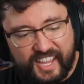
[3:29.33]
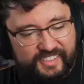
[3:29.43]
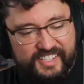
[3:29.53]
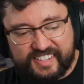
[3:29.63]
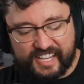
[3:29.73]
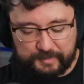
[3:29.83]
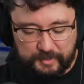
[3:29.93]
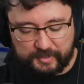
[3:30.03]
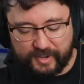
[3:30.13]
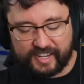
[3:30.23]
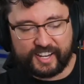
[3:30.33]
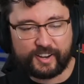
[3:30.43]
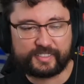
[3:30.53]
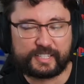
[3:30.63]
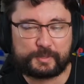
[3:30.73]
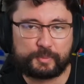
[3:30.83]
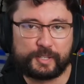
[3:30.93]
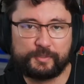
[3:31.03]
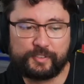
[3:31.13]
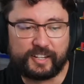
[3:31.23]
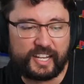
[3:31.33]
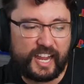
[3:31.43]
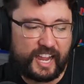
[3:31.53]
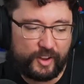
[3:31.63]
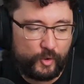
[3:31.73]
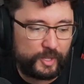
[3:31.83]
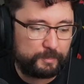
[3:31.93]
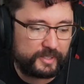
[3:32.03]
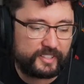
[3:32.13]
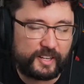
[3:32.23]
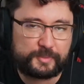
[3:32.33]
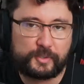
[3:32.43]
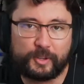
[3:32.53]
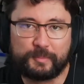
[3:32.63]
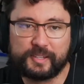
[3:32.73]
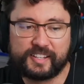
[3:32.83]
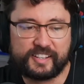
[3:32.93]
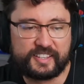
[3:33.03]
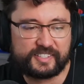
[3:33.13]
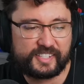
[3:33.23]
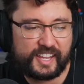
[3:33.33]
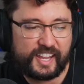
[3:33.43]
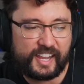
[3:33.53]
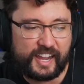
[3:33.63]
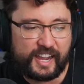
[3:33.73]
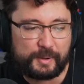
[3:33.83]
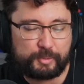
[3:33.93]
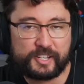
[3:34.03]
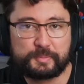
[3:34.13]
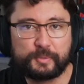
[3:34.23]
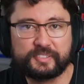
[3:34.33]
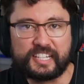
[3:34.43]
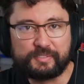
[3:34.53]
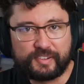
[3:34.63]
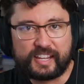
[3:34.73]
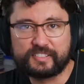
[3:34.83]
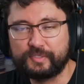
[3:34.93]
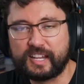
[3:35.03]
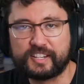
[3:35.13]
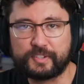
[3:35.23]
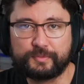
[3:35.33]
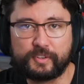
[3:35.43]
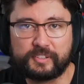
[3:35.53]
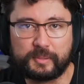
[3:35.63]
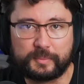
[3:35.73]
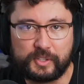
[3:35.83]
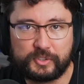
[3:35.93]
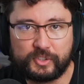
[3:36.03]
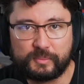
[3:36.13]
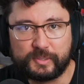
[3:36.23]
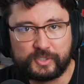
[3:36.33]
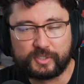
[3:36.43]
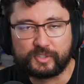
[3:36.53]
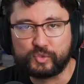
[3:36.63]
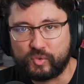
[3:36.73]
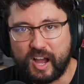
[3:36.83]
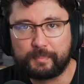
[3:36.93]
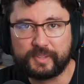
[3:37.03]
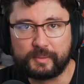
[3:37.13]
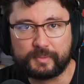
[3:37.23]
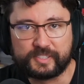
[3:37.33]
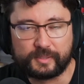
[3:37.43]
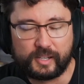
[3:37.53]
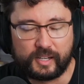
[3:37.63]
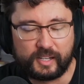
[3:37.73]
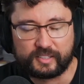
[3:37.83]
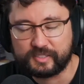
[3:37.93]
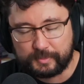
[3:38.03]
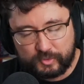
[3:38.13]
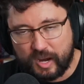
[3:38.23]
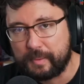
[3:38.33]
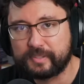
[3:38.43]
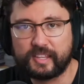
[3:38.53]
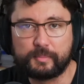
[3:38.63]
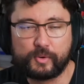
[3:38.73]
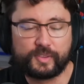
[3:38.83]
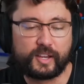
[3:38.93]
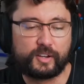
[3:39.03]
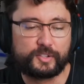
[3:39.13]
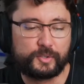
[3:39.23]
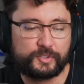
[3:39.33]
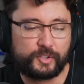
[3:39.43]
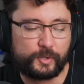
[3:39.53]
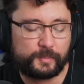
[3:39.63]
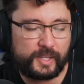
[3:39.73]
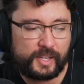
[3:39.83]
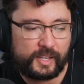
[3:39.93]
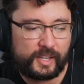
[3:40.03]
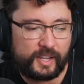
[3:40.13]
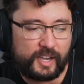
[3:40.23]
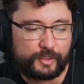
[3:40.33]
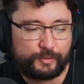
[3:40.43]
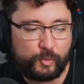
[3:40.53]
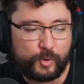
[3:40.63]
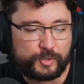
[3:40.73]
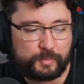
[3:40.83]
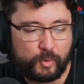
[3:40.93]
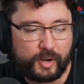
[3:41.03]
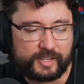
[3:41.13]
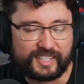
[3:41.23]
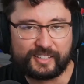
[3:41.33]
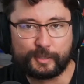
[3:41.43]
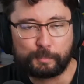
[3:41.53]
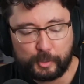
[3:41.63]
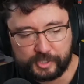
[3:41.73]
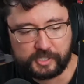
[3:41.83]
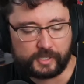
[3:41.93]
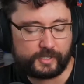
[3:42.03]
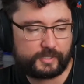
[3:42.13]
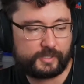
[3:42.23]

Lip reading: This next book right here I think is pretty funny. I only picked it up solely because Pressable Defects, if you guys aren't following them on YouTube, be sure to drop them, subscribe to them over there on YouTube. The Forge Boys and The Butcher.